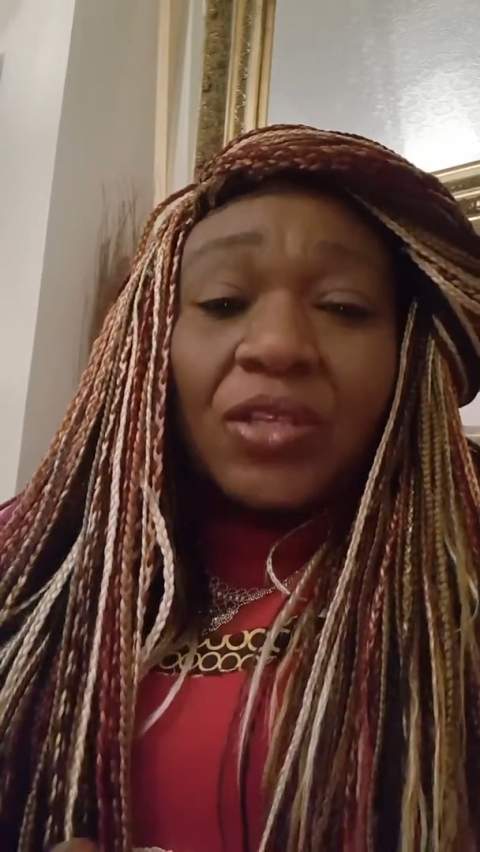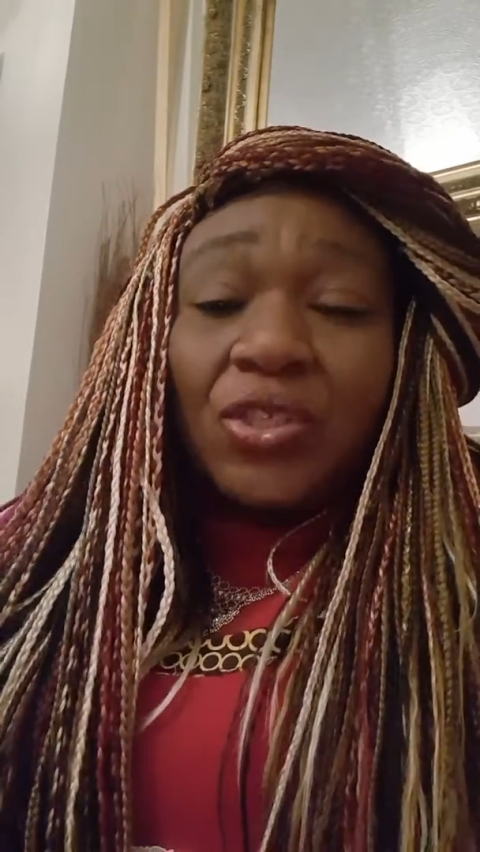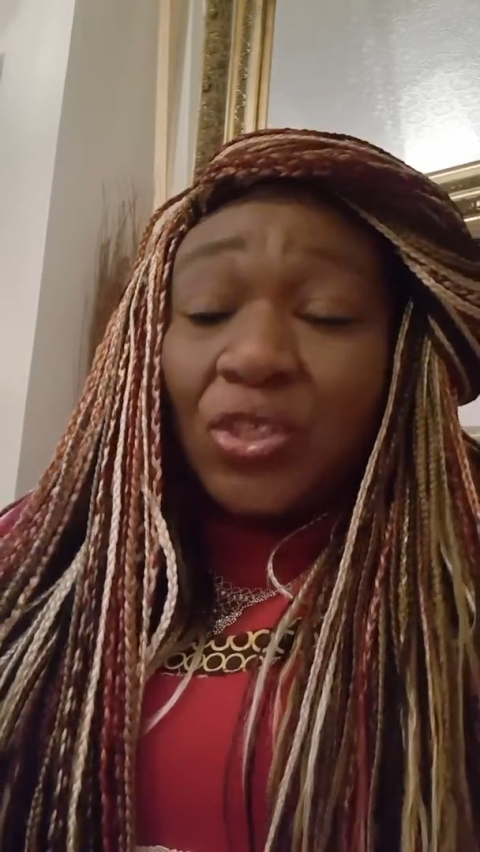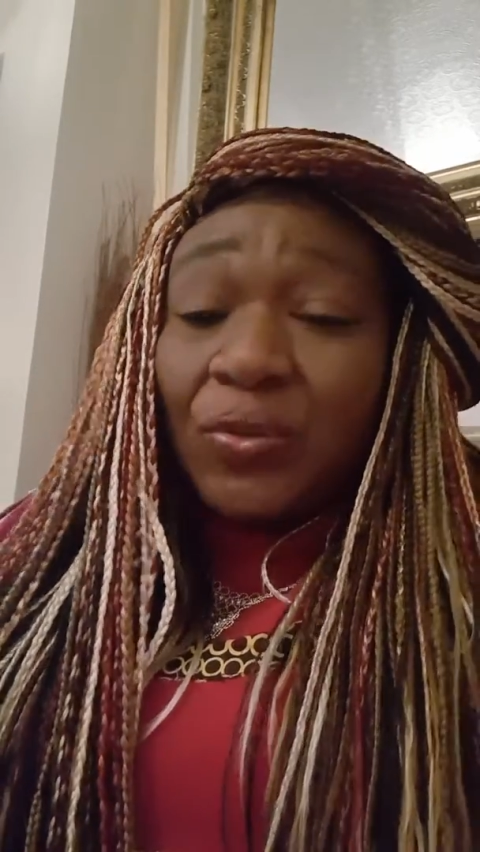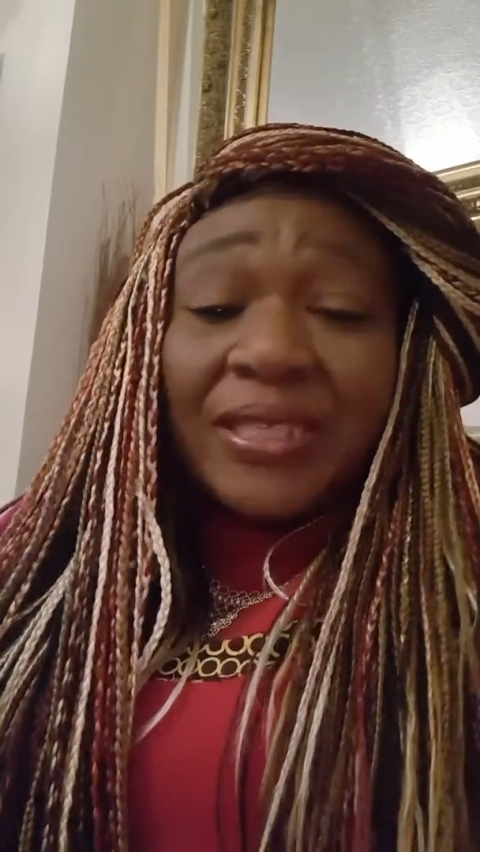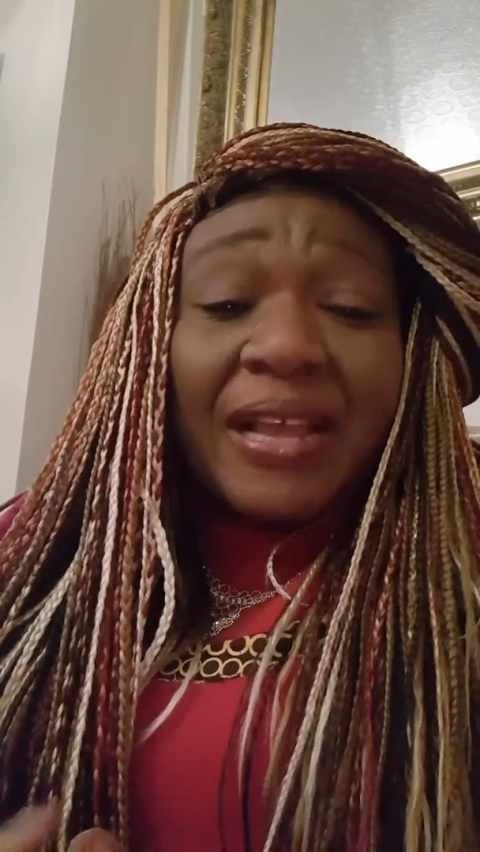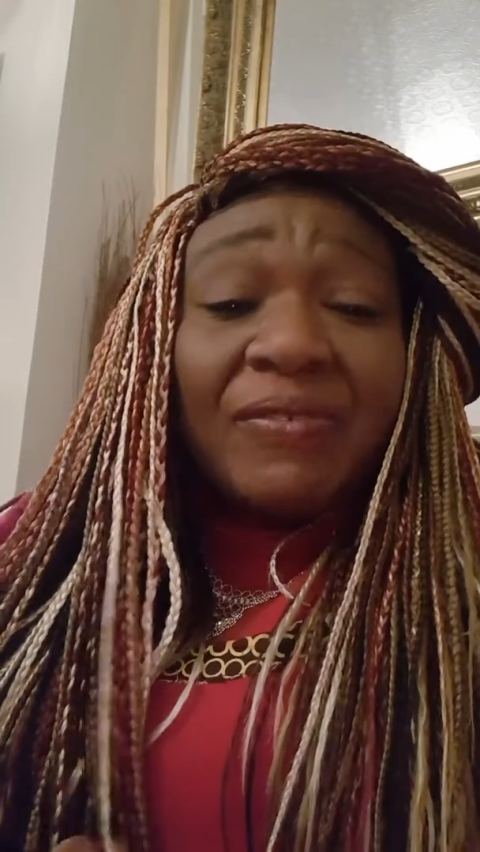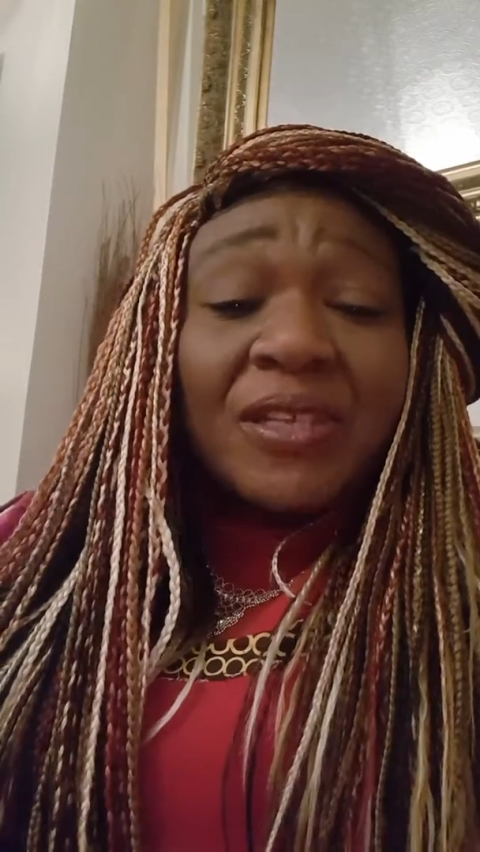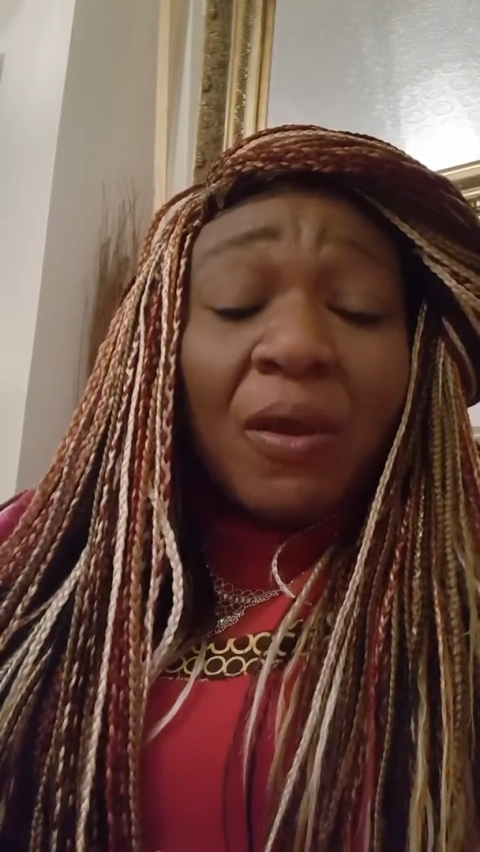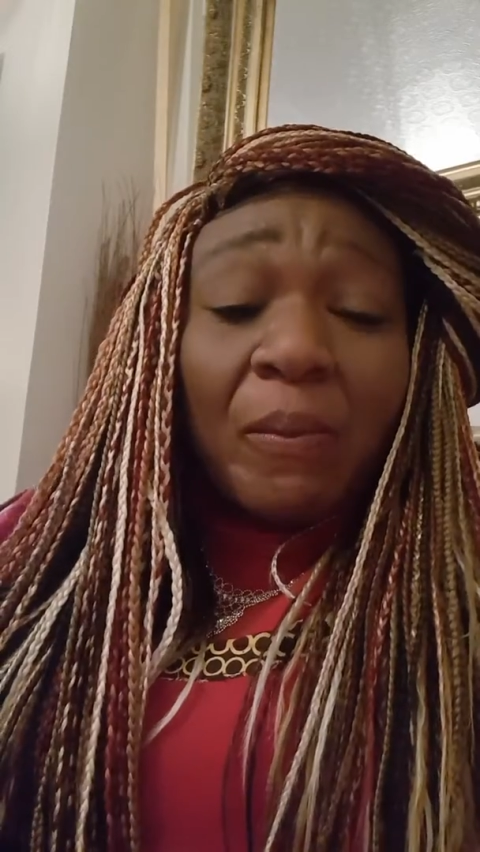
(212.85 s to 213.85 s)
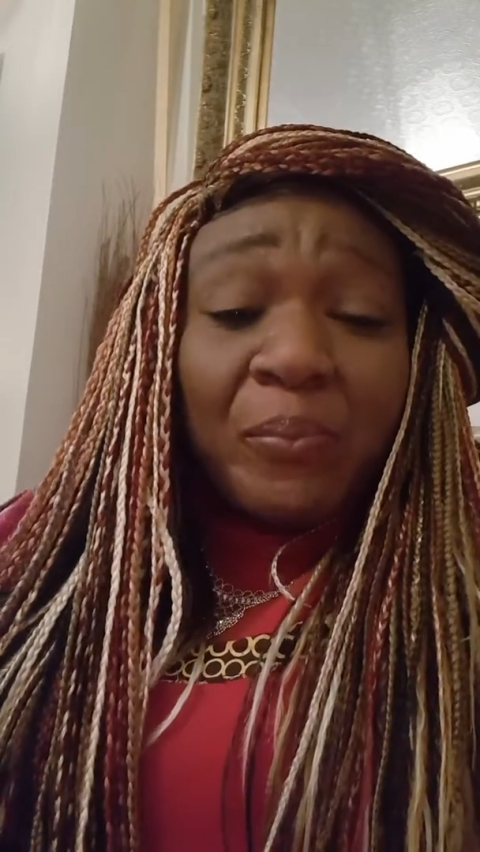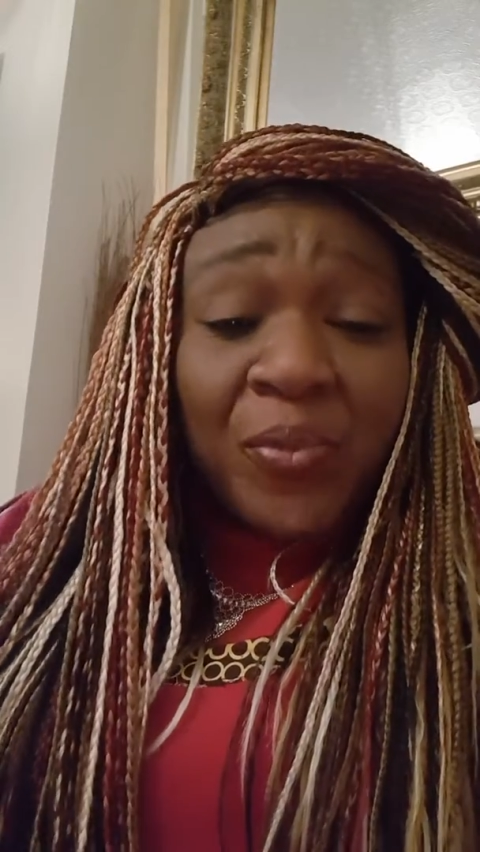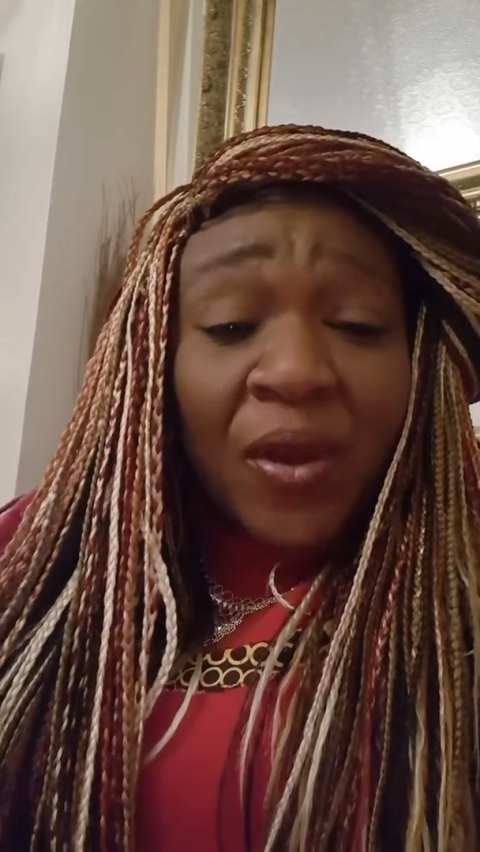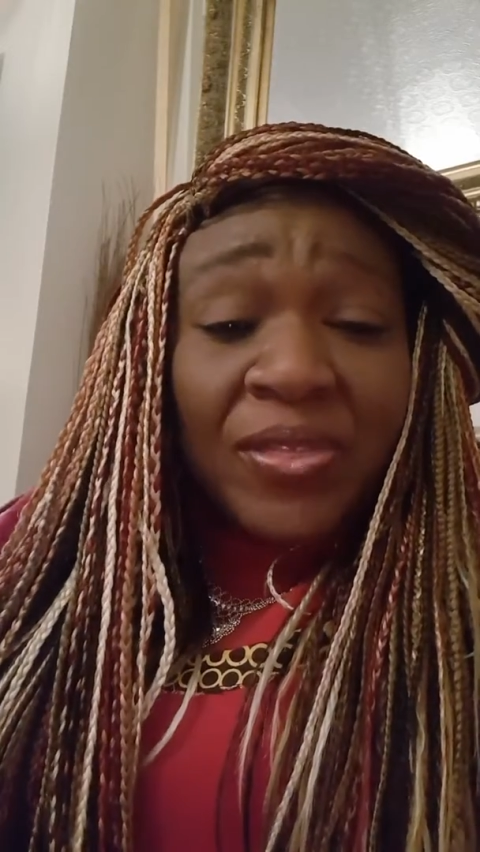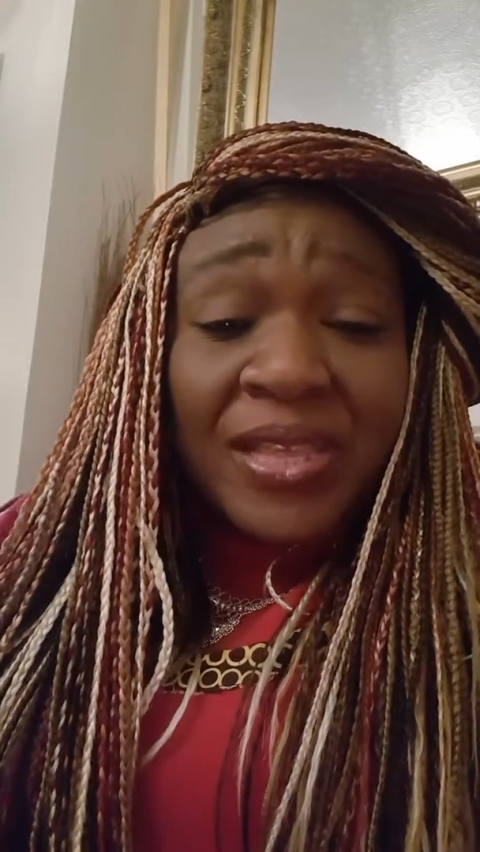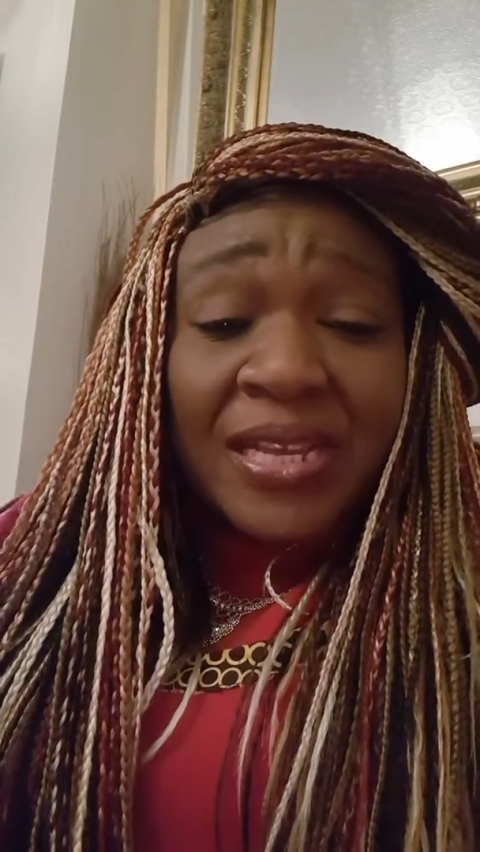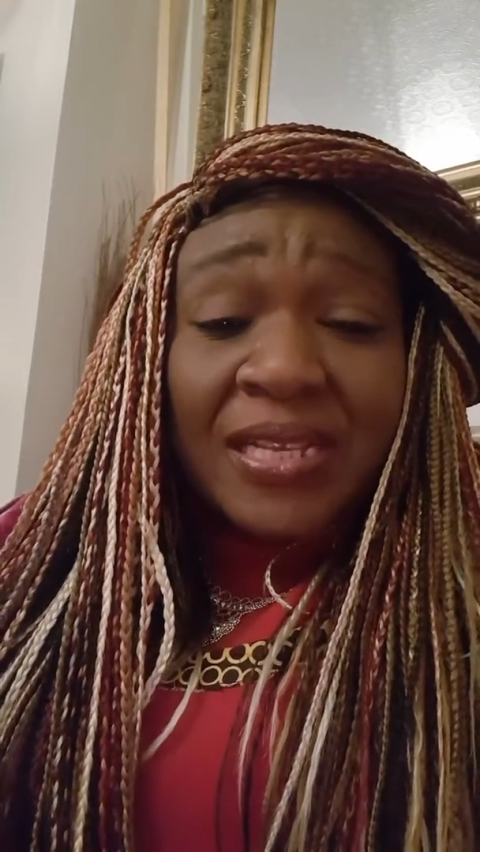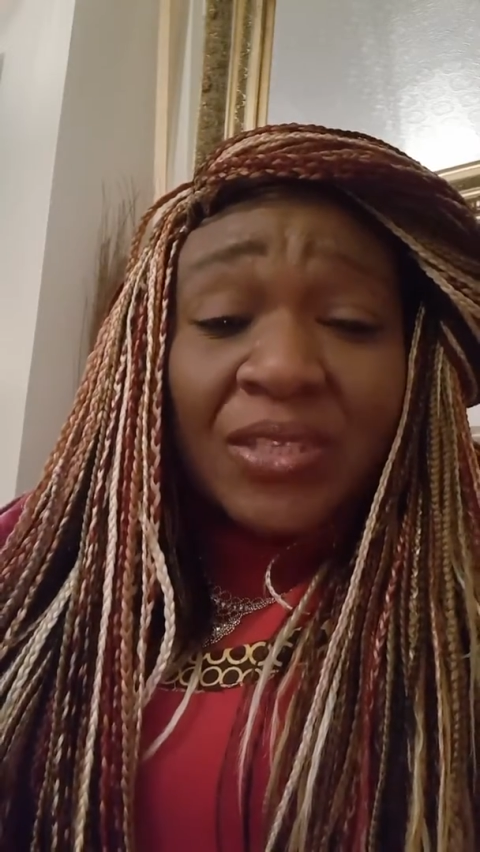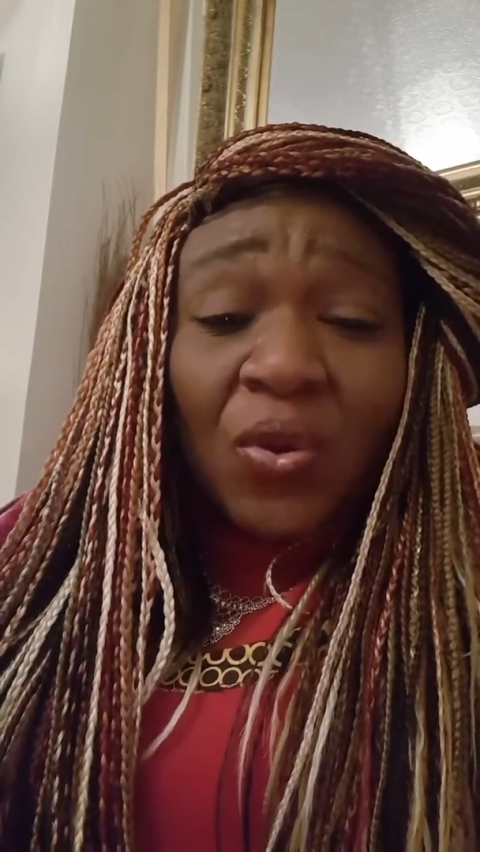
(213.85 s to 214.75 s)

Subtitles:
Joseph's brothers